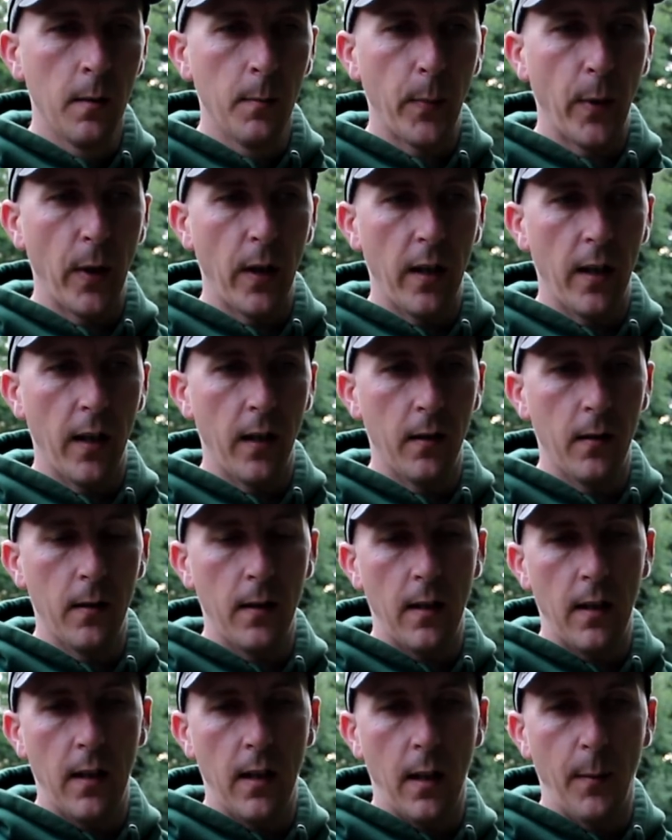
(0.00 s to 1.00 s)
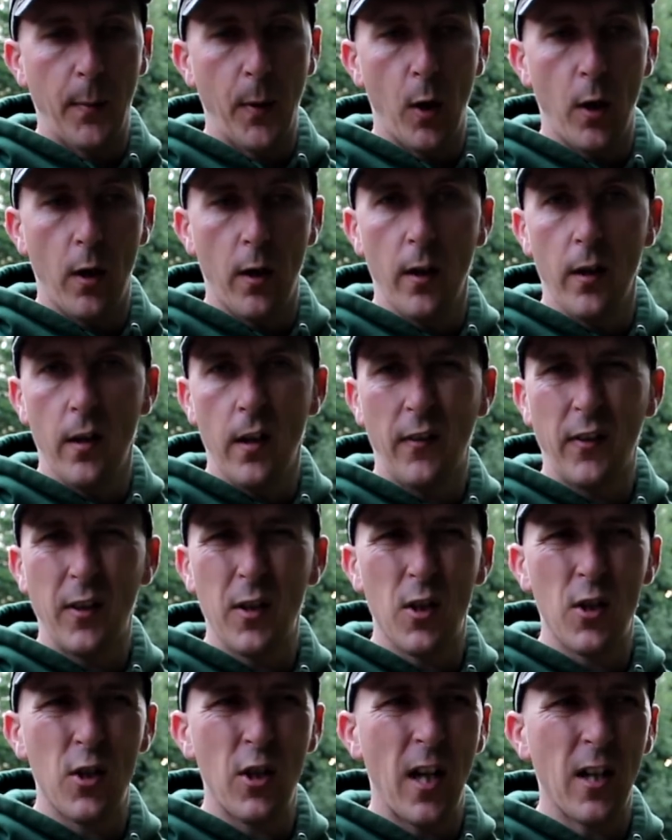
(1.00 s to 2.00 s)
but I bought I think
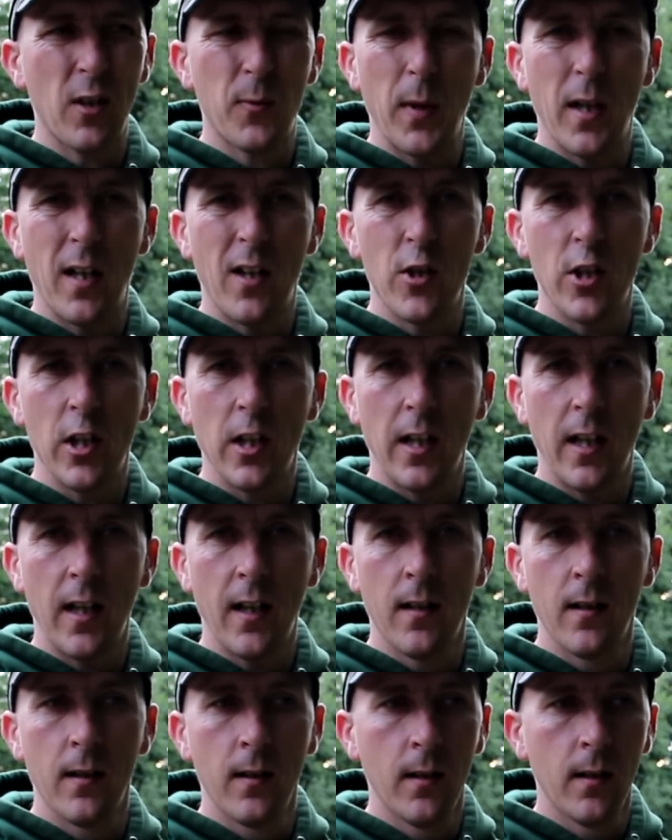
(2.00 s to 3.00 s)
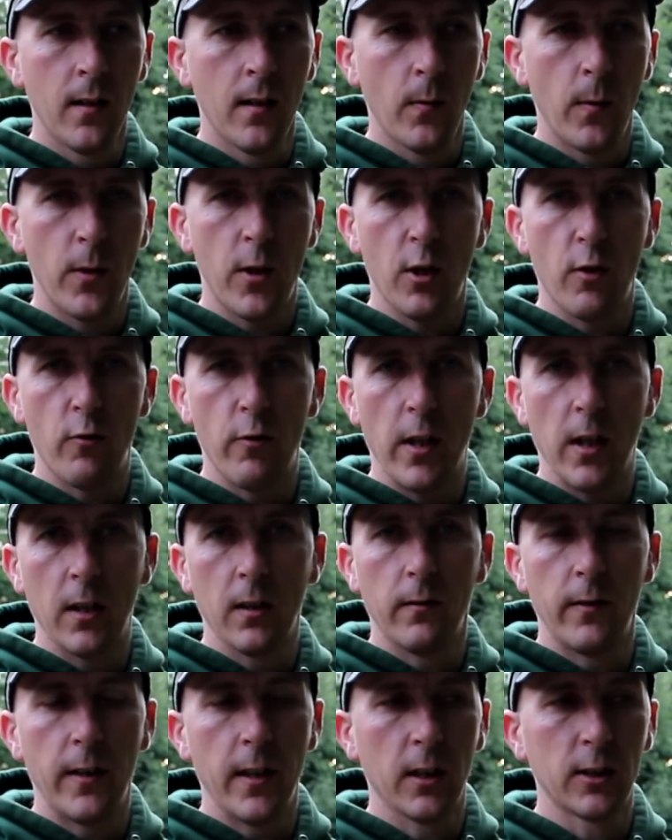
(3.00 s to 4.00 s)
it's Shakespeare Agility, which is a
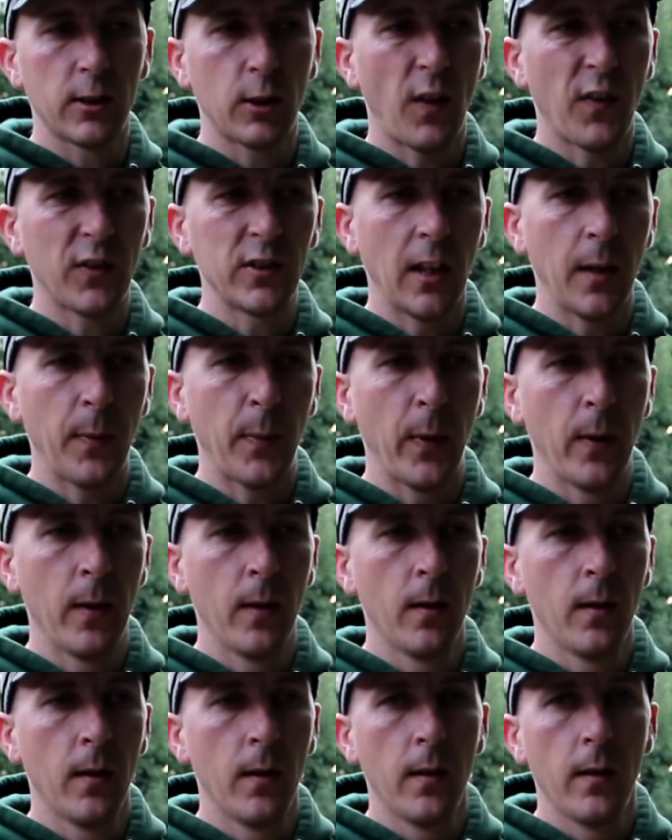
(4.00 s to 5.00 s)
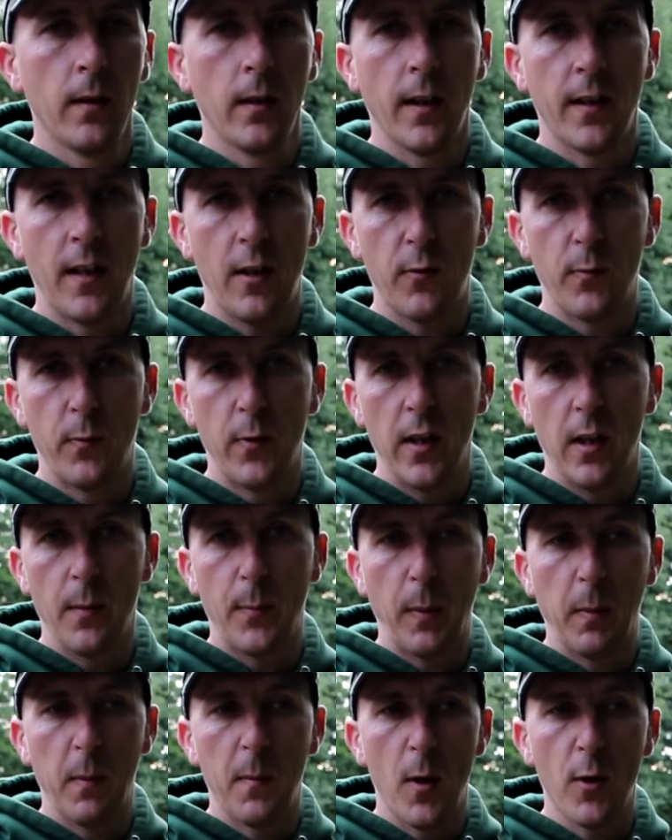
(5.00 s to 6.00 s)
real soft tip, and that's really
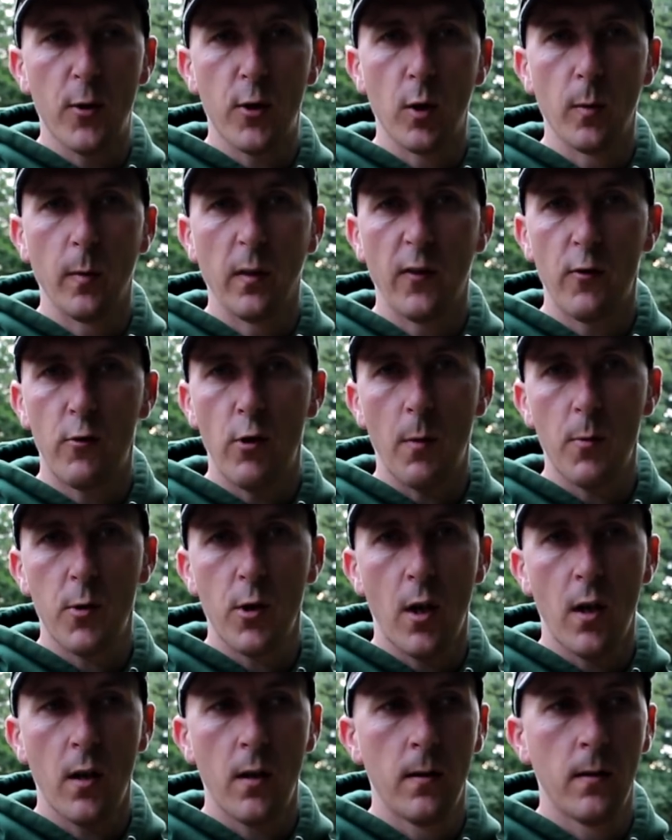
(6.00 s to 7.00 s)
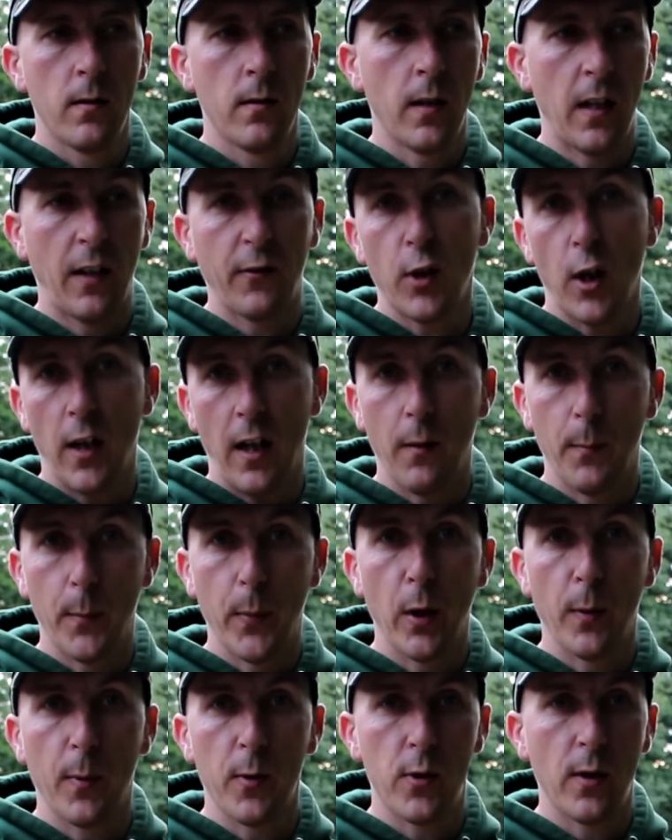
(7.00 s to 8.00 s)
probably more suitable for drop shot. And I've got that on
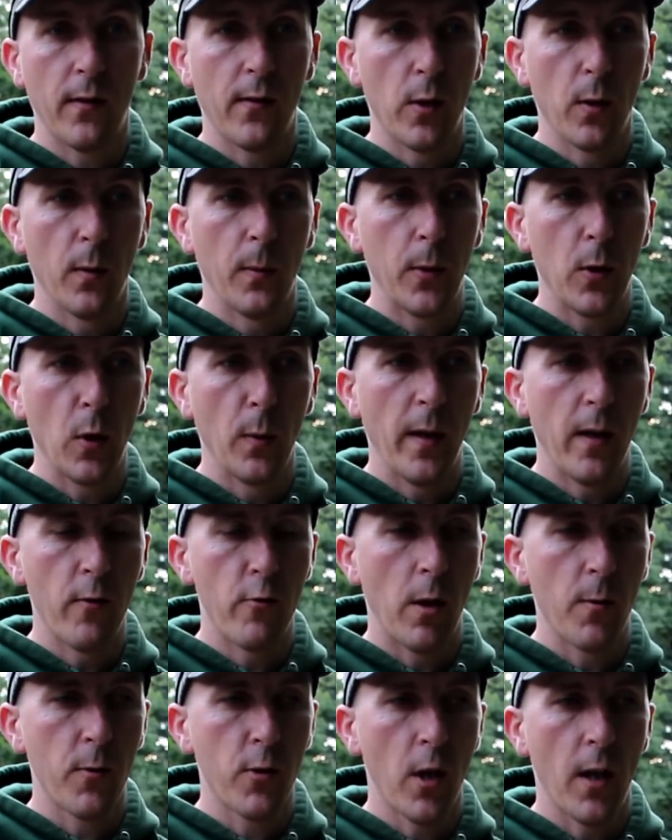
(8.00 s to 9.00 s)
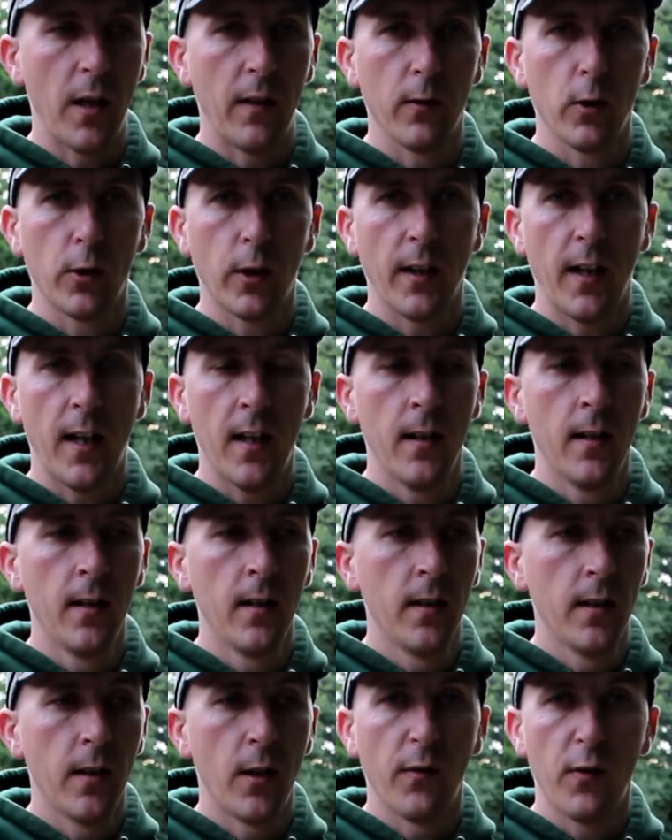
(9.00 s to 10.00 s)
purpose to do a bit of drop shot and have a look at that.
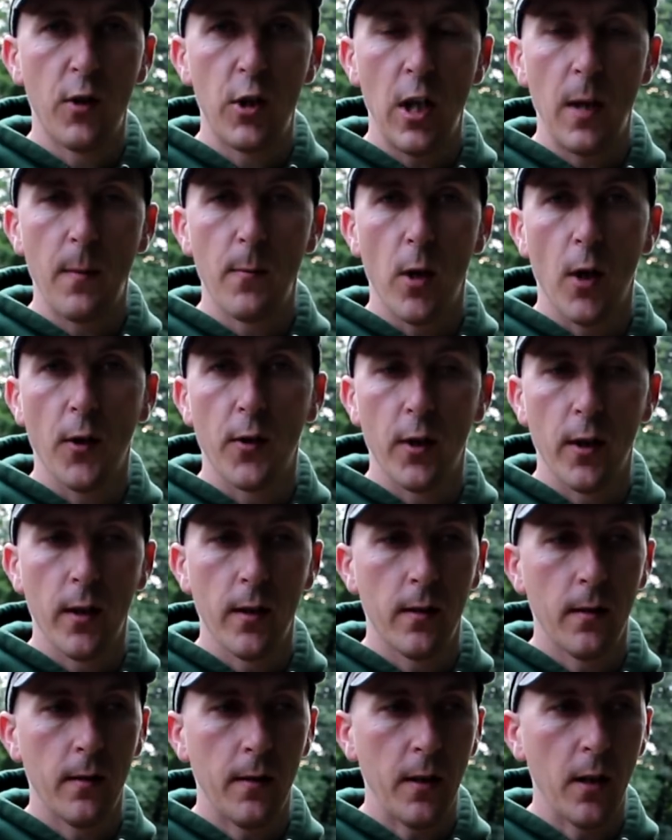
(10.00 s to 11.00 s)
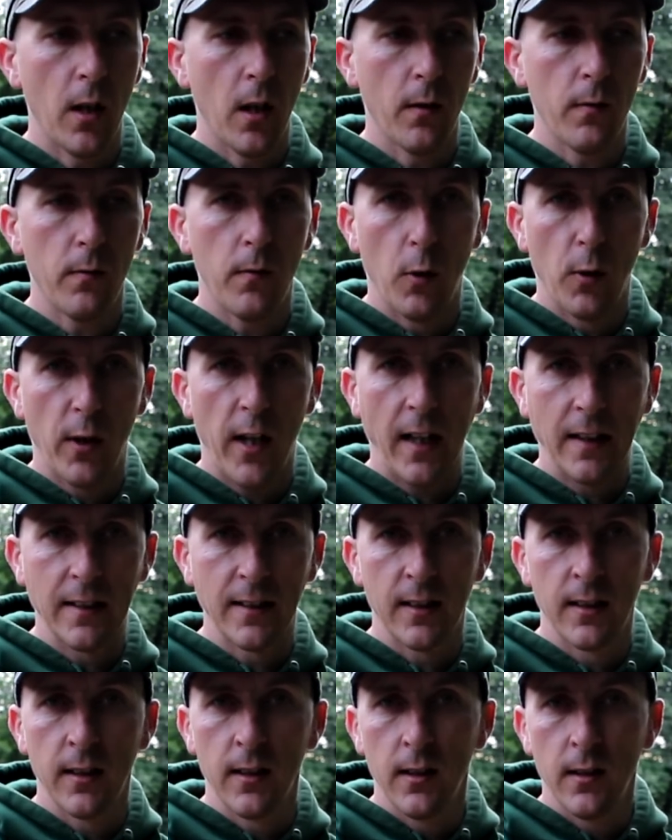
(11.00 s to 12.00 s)
Another cheap rod that, you know, young kids